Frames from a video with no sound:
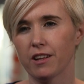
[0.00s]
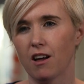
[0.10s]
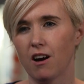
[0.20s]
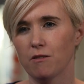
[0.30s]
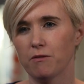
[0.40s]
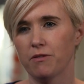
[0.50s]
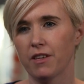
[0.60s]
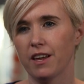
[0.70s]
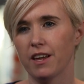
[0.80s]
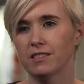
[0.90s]
a lot of
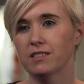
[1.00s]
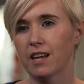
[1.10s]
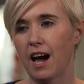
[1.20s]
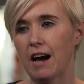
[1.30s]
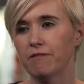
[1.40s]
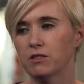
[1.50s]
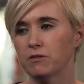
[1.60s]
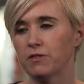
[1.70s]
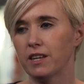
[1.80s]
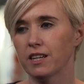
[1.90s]
the staff to
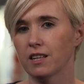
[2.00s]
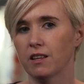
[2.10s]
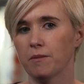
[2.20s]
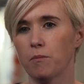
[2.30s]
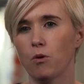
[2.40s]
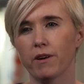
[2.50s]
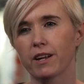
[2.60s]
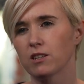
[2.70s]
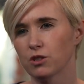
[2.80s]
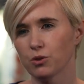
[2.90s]
feel more
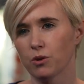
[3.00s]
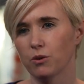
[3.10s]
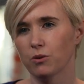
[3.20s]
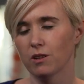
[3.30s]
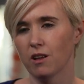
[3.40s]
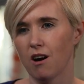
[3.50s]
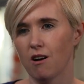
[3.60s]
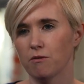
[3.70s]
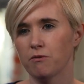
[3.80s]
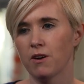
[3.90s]
in control
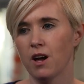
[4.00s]
of